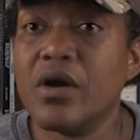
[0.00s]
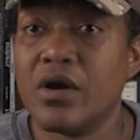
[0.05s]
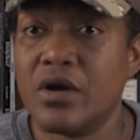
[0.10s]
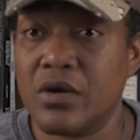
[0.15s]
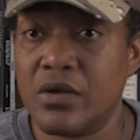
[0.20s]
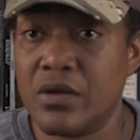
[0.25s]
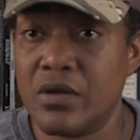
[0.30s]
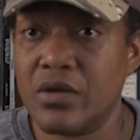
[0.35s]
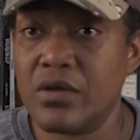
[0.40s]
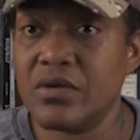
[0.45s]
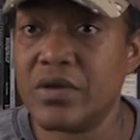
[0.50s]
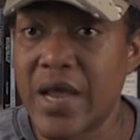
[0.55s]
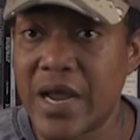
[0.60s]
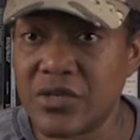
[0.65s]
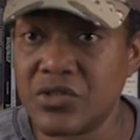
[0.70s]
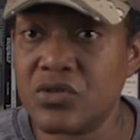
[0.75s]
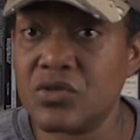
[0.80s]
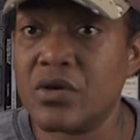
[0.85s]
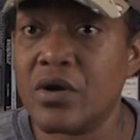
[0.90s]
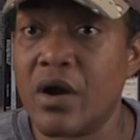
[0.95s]
a
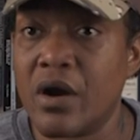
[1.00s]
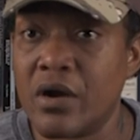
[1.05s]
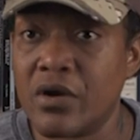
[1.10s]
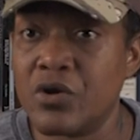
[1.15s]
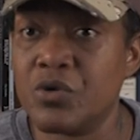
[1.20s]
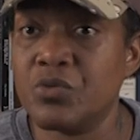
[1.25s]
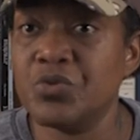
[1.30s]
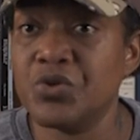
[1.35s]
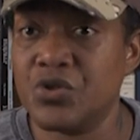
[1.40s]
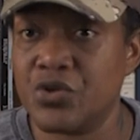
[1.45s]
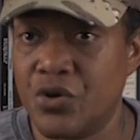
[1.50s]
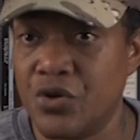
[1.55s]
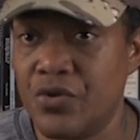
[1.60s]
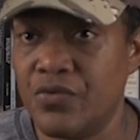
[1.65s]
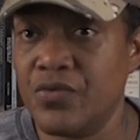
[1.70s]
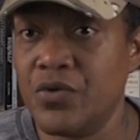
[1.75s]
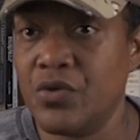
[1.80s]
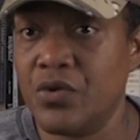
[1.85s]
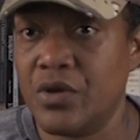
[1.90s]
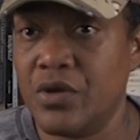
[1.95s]
National Guard or
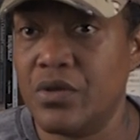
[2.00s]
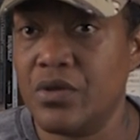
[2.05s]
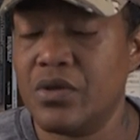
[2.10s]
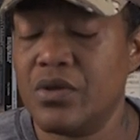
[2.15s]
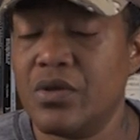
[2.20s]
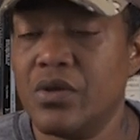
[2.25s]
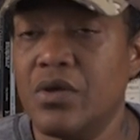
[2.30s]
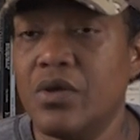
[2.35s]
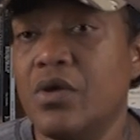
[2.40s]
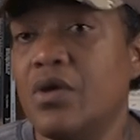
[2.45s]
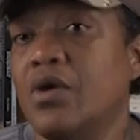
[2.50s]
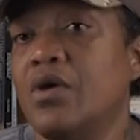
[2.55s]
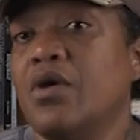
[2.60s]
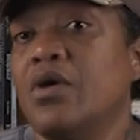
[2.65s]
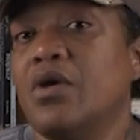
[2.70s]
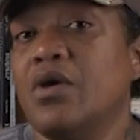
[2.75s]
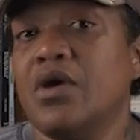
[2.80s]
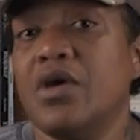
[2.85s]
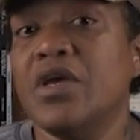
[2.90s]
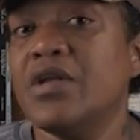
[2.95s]
Reserve unit,
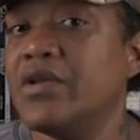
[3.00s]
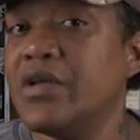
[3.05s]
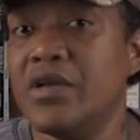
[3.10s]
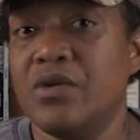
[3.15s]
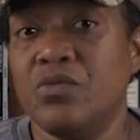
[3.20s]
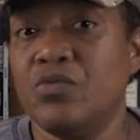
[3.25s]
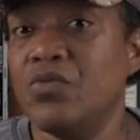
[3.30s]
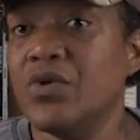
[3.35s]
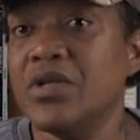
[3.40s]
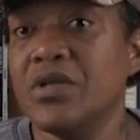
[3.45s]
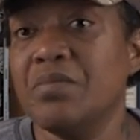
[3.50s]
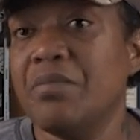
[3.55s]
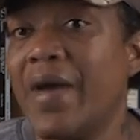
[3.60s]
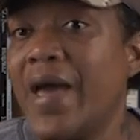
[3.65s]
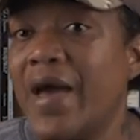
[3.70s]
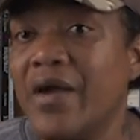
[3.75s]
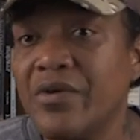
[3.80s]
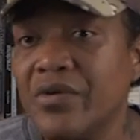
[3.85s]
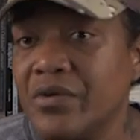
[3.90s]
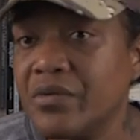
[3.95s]
it didn't really
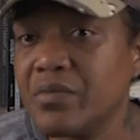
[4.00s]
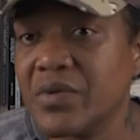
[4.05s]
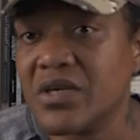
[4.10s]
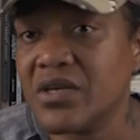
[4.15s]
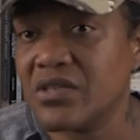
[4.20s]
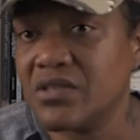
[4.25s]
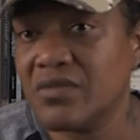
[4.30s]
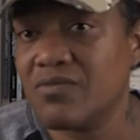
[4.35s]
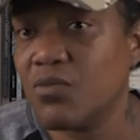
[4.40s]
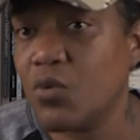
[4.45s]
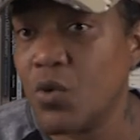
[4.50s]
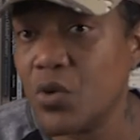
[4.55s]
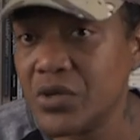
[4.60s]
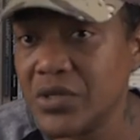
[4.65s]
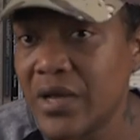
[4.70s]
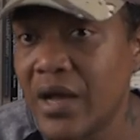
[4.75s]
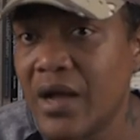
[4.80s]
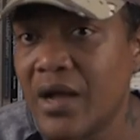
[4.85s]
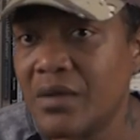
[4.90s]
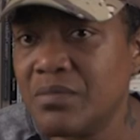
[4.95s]
matter because of
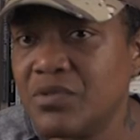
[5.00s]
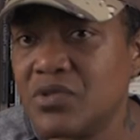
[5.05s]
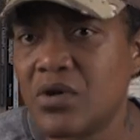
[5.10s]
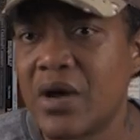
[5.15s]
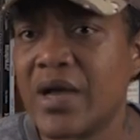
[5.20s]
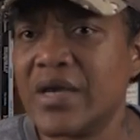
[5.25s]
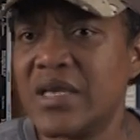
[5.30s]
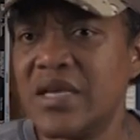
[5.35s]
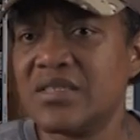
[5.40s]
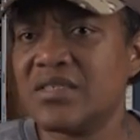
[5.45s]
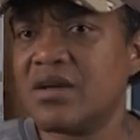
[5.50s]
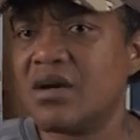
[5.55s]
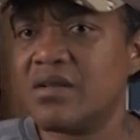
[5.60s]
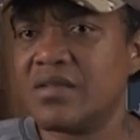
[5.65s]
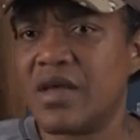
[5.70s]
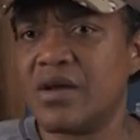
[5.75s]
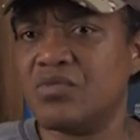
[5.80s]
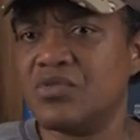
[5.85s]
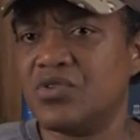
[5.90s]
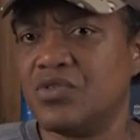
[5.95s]
wartime. So I guess
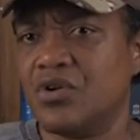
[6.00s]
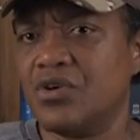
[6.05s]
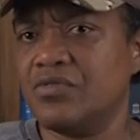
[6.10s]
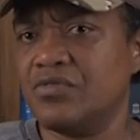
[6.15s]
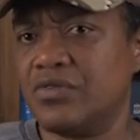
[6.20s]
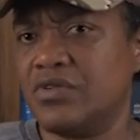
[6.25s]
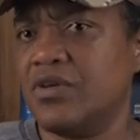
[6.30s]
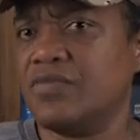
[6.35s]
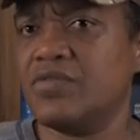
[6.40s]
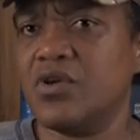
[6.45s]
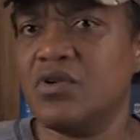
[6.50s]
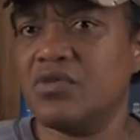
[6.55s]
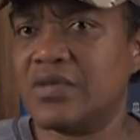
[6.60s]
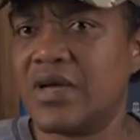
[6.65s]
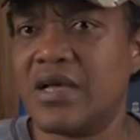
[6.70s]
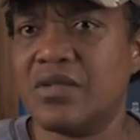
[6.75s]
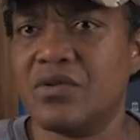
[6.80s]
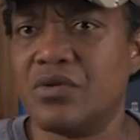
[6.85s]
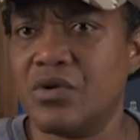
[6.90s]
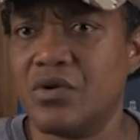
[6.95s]
all that reserve stuff goes
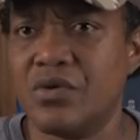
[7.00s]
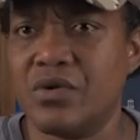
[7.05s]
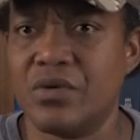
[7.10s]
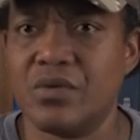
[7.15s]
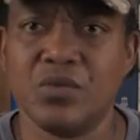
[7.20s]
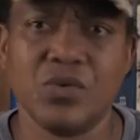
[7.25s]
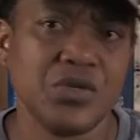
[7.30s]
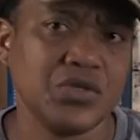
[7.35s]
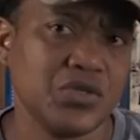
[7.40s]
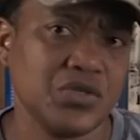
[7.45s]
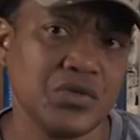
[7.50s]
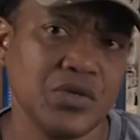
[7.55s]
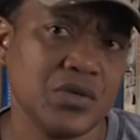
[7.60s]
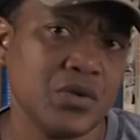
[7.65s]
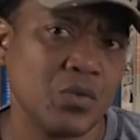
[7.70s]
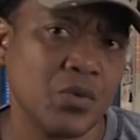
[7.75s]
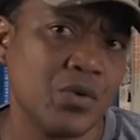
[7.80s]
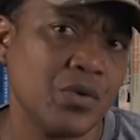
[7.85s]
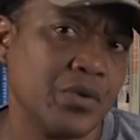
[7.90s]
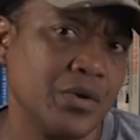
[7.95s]
out the door once you're in
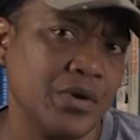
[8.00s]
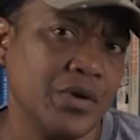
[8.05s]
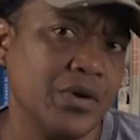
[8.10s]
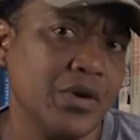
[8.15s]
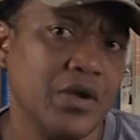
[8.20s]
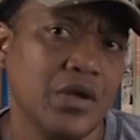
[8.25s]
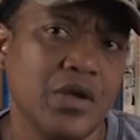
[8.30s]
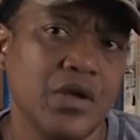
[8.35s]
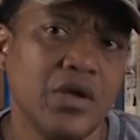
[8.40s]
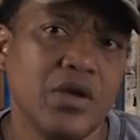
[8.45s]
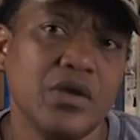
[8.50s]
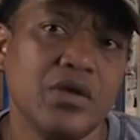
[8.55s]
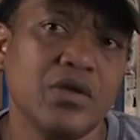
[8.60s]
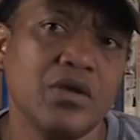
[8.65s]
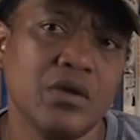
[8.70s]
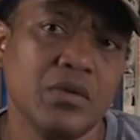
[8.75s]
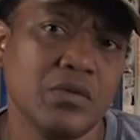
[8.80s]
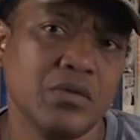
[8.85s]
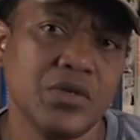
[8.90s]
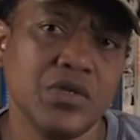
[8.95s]
a war,
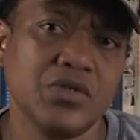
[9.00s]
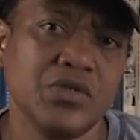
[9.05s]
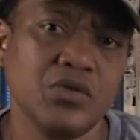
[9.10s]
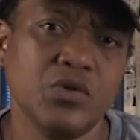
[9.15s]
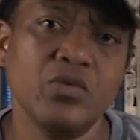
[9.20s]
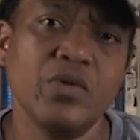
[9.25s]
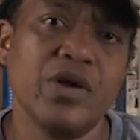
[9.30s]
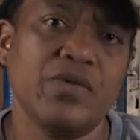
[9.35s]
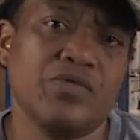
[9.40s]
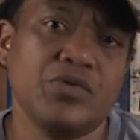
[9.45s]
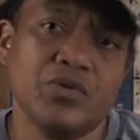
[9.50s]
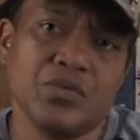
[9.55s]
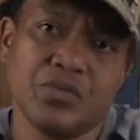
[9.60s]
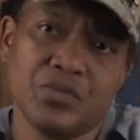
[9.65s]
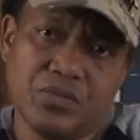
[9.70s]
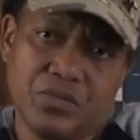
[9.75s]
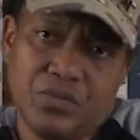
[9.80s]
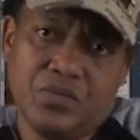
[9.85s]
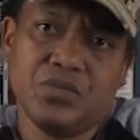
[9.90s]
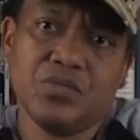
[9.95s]
you know, because whoever
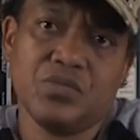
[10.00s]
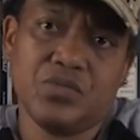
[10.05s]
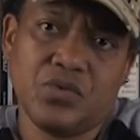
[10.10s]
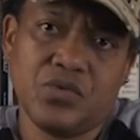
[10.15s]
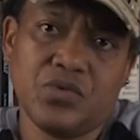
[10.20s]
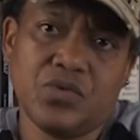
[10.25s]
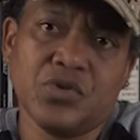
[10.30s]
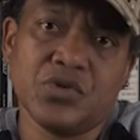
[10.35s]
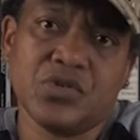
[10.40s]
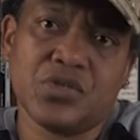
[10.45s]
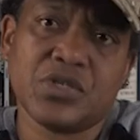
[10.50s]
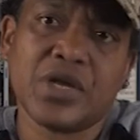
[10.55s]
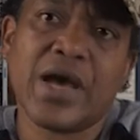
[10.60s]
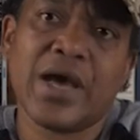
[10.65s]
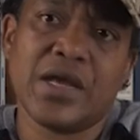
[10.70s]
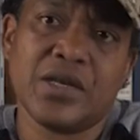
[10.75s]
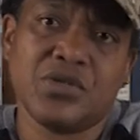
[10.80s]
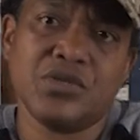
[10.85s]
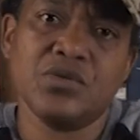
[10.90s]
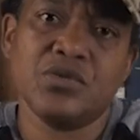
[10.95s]
you're
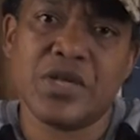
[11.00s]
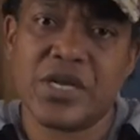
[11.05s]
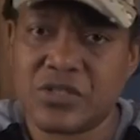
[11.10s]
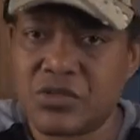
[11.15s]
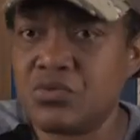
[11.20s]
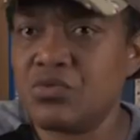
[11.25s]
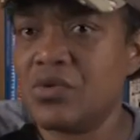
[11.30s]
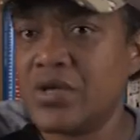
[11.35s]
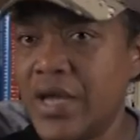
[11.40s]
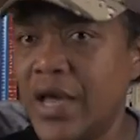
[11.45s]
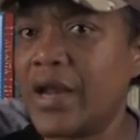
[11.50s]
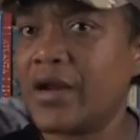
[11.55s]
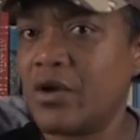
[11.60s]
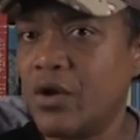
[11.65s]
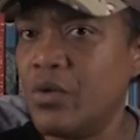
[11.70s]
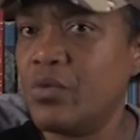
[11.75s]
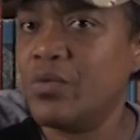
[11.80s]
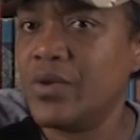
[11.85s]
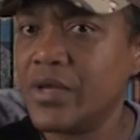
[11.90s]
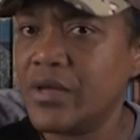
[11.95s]
assigned to, that's who you got to
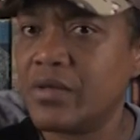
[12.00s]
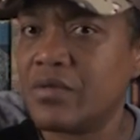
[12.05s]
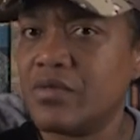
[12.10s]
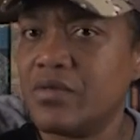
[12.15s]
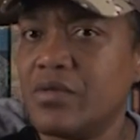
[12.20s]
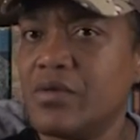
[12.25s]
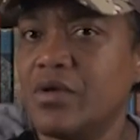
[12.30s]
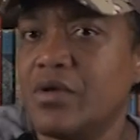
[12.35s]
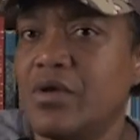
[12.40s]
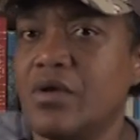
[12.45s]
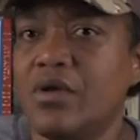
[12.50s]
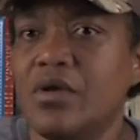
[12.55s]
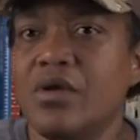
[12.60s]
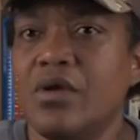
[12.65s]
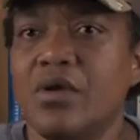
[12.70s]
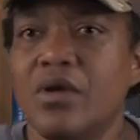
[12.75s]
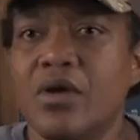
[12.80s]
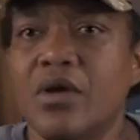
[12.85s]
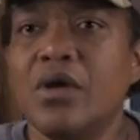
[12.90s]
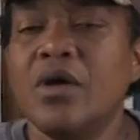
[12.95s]
go with.
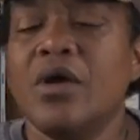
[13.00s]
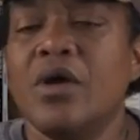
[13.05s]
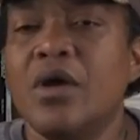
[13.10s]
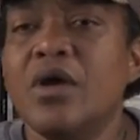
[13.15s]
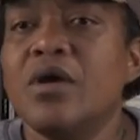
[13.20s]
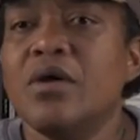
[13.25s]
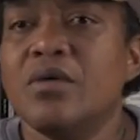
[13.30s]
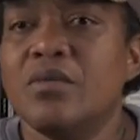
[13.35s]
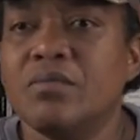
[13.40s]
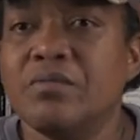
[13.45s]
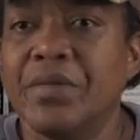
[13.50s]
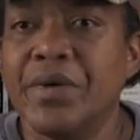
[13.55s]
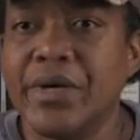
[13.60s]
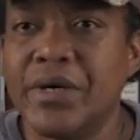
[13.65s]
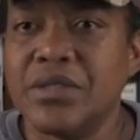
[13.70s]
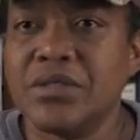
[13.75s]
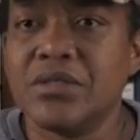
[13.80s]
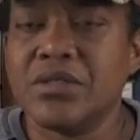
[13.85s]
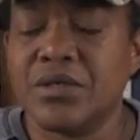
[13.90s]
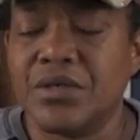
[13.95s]
Right.
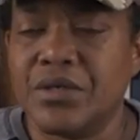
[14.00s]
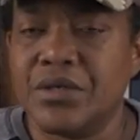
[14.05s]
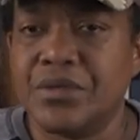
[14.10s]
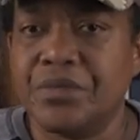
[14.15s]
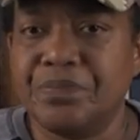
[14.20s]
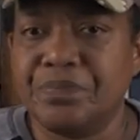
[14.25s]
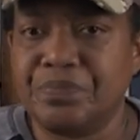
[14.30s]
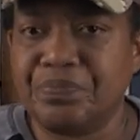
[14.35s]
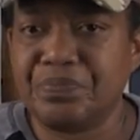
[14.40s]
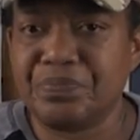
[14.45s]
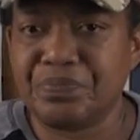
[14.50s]
But... well,